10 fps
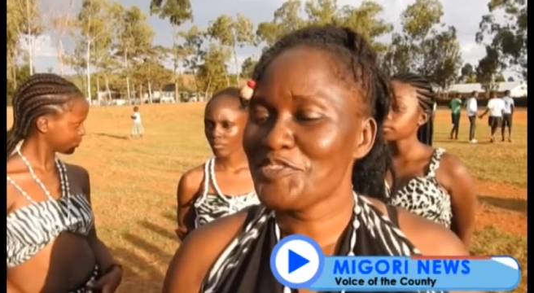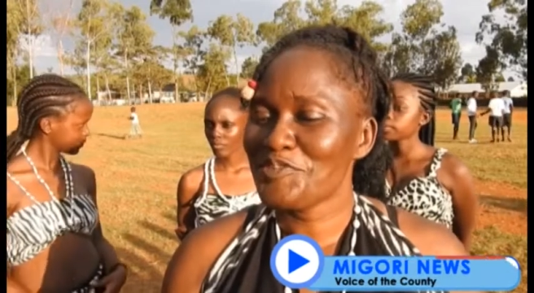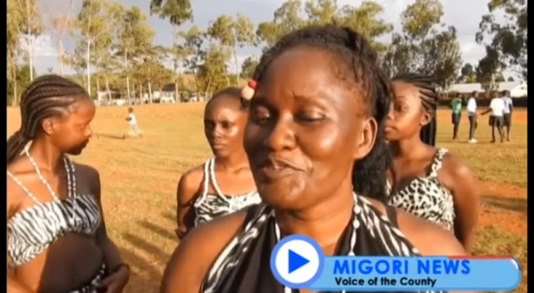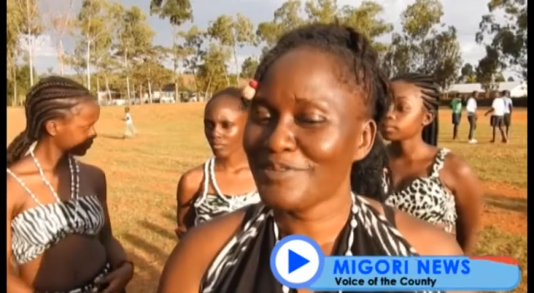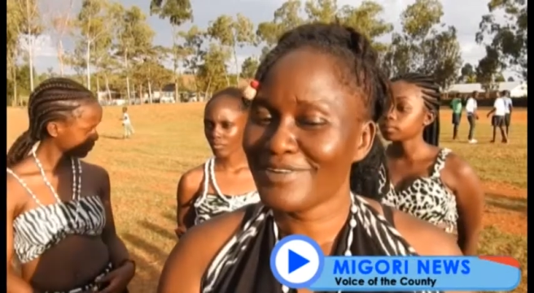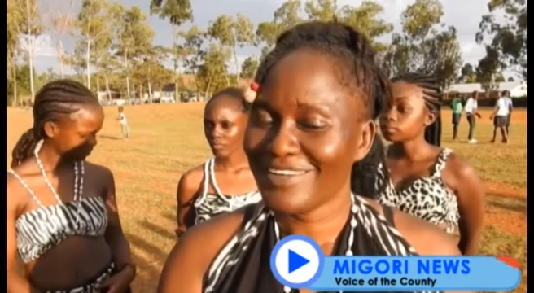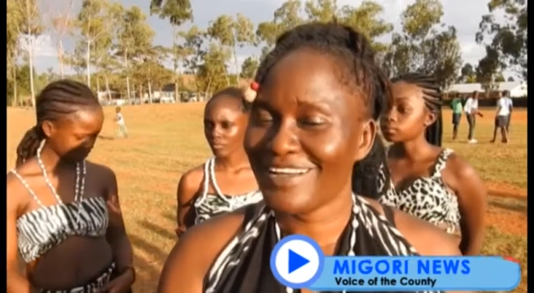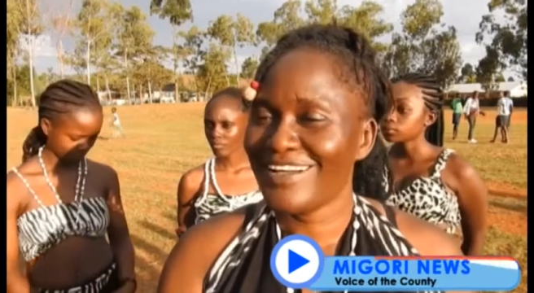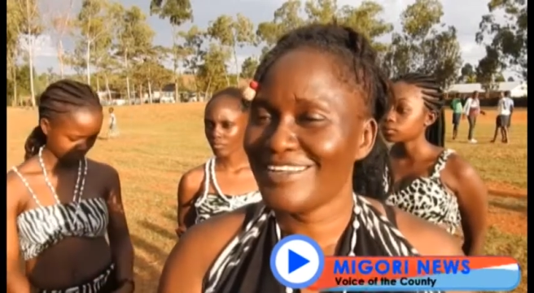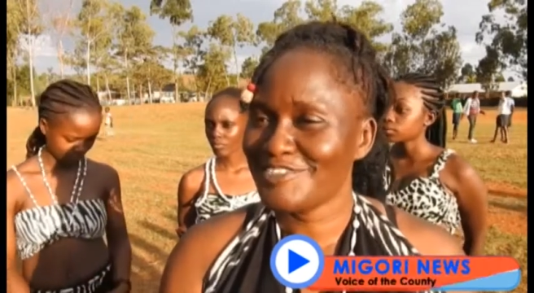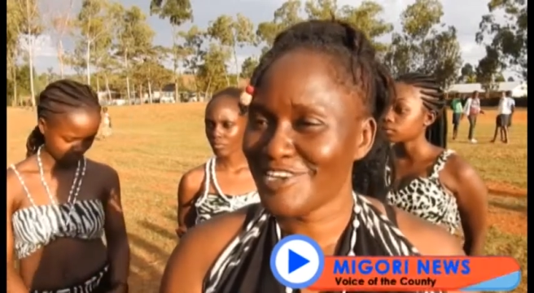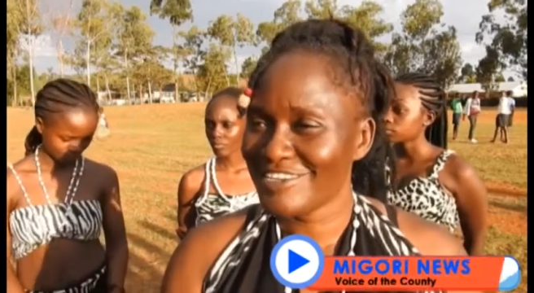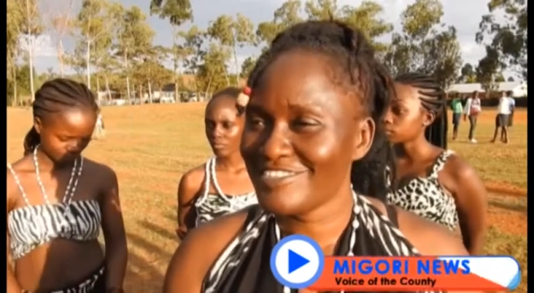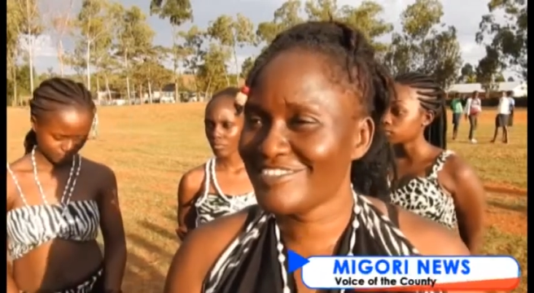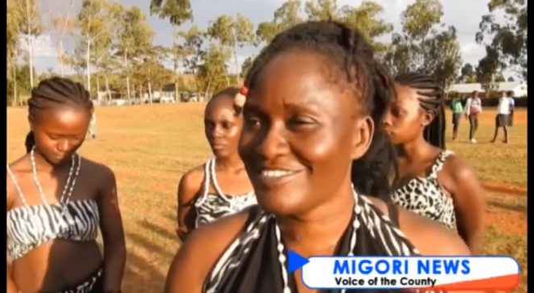Speaker 1: though at
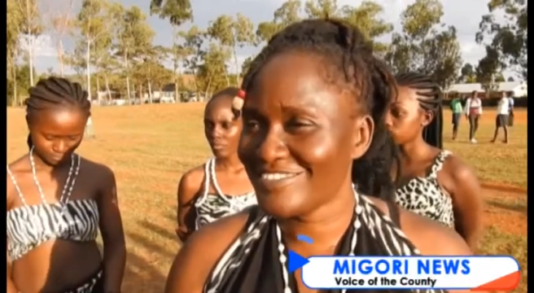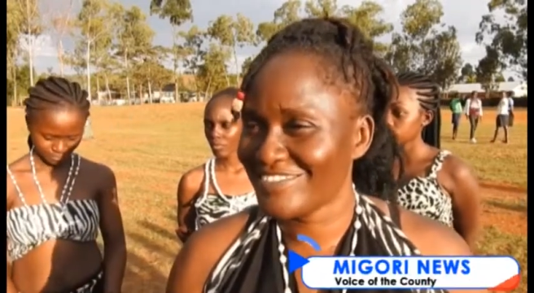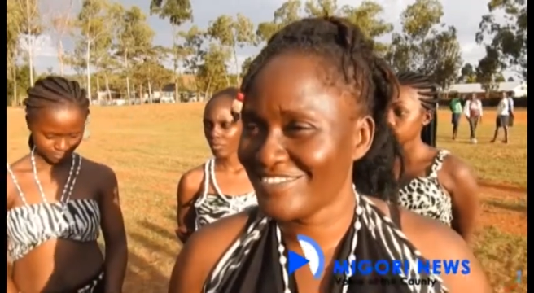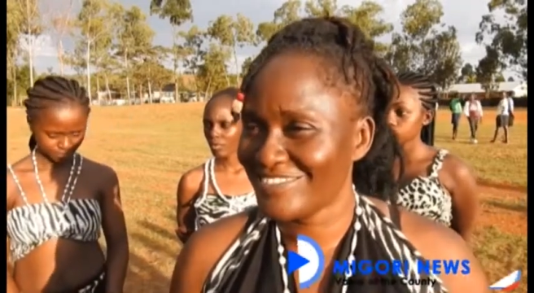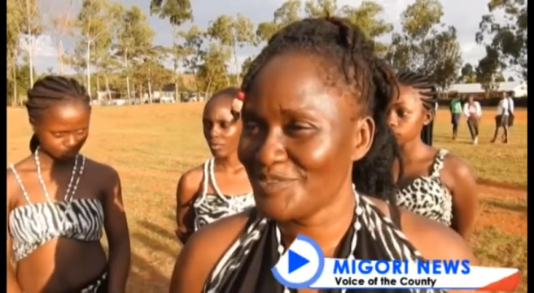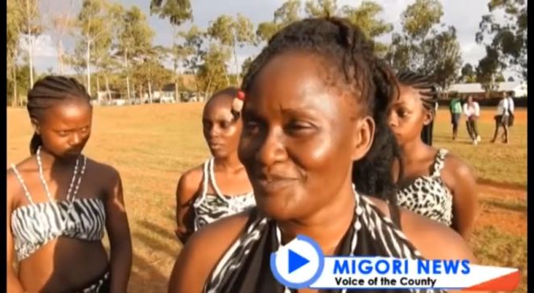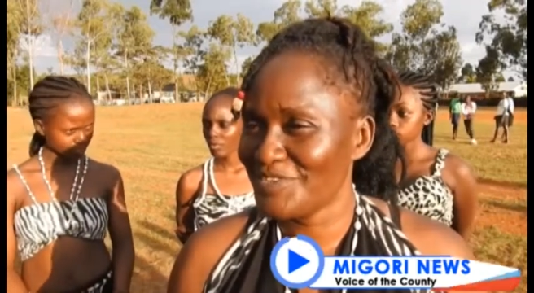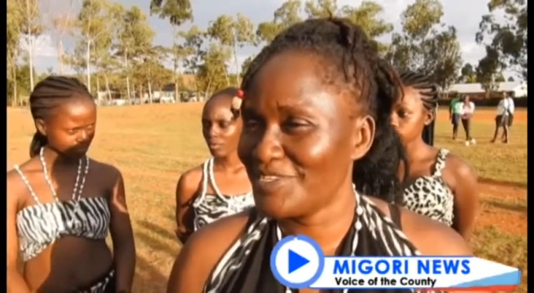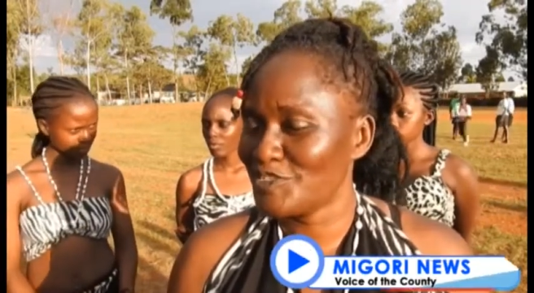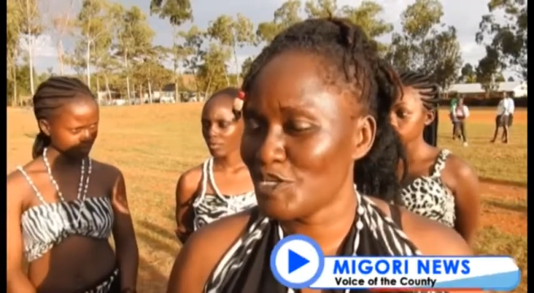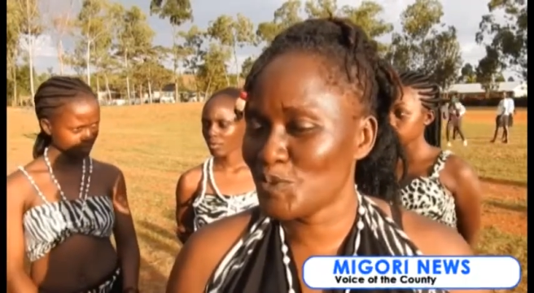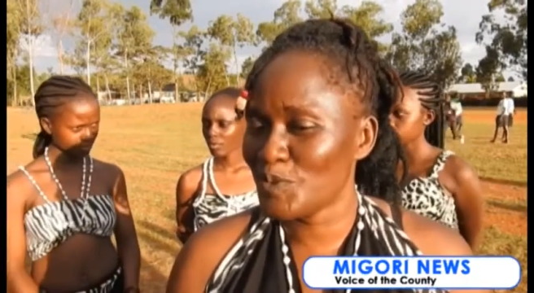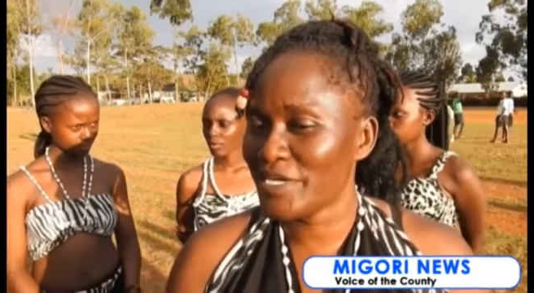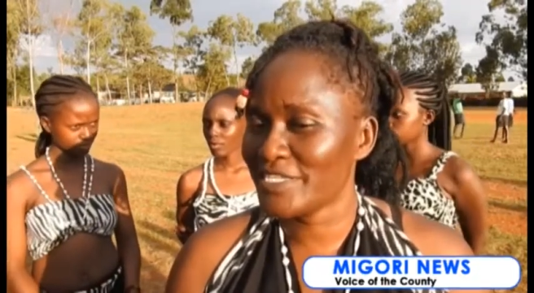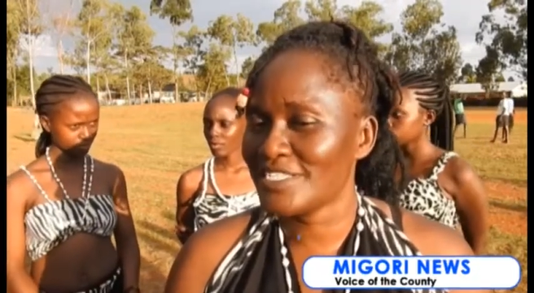church, in church
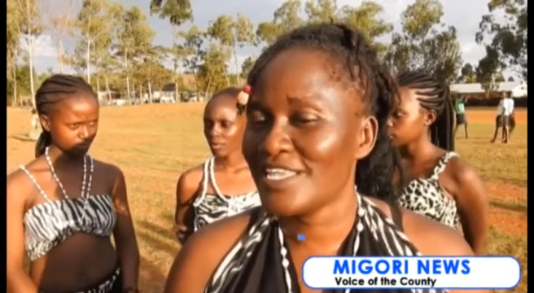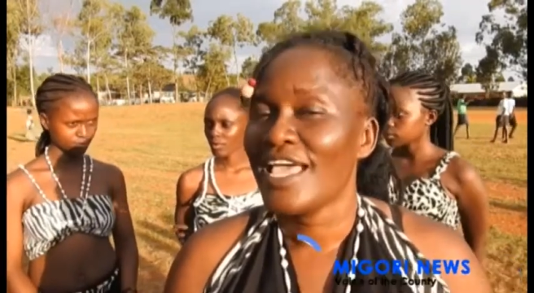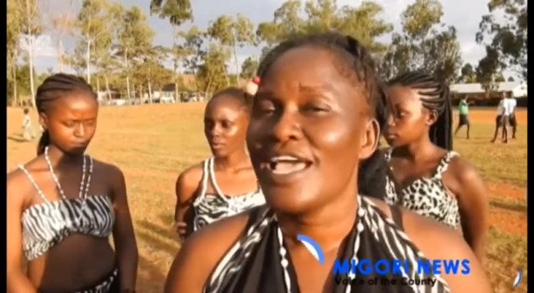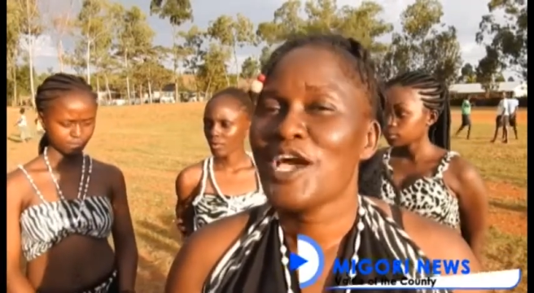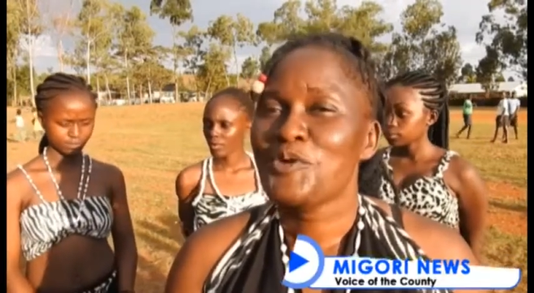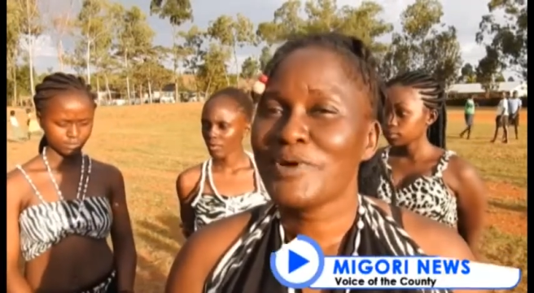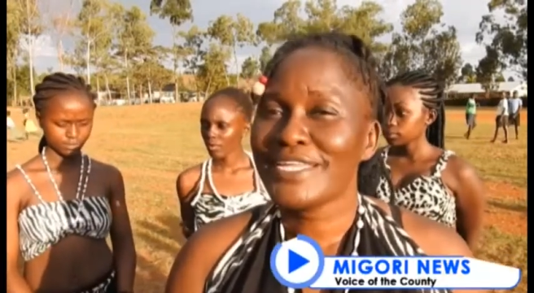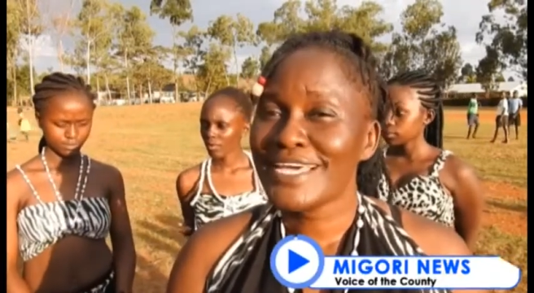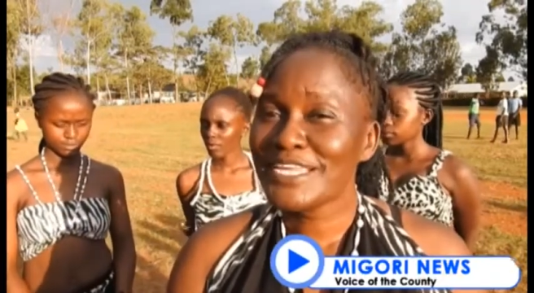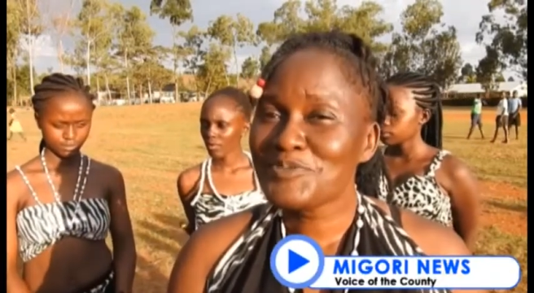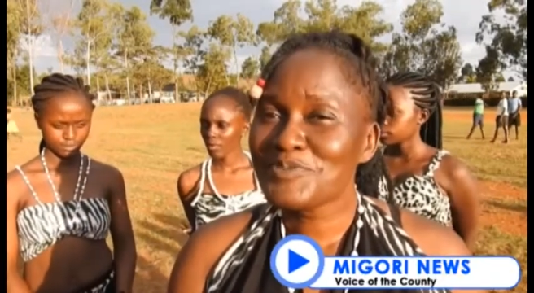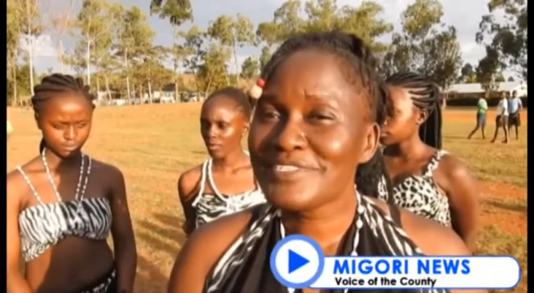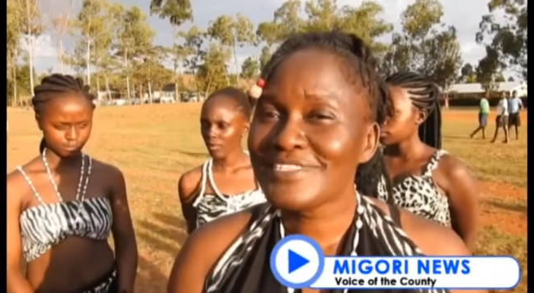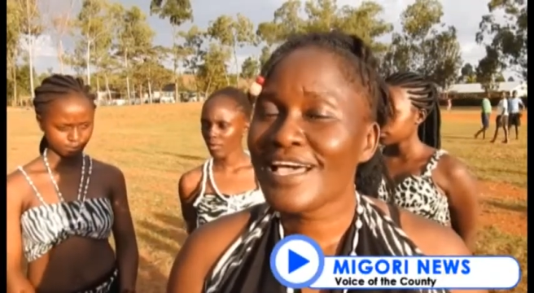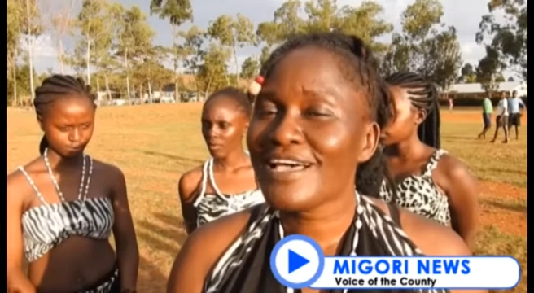choirs. My dad
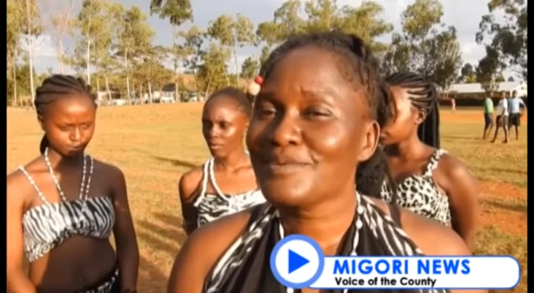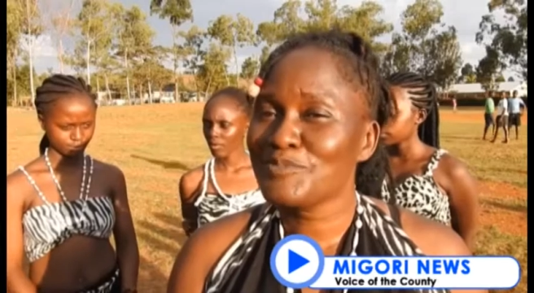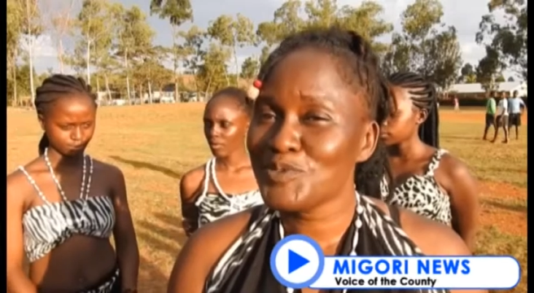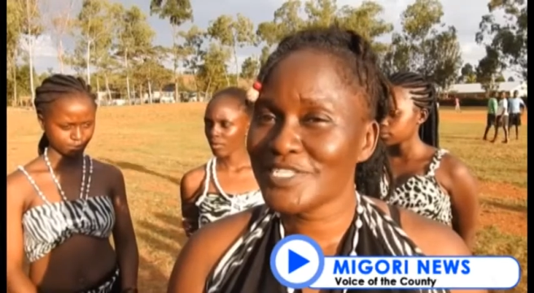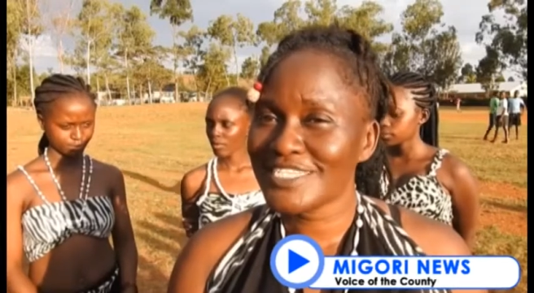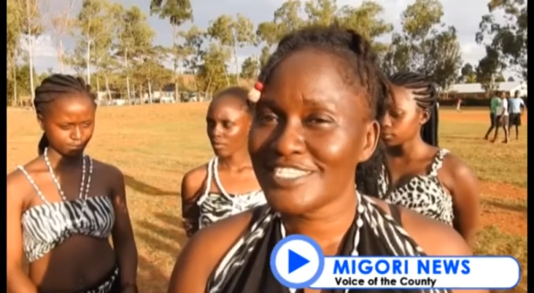was a music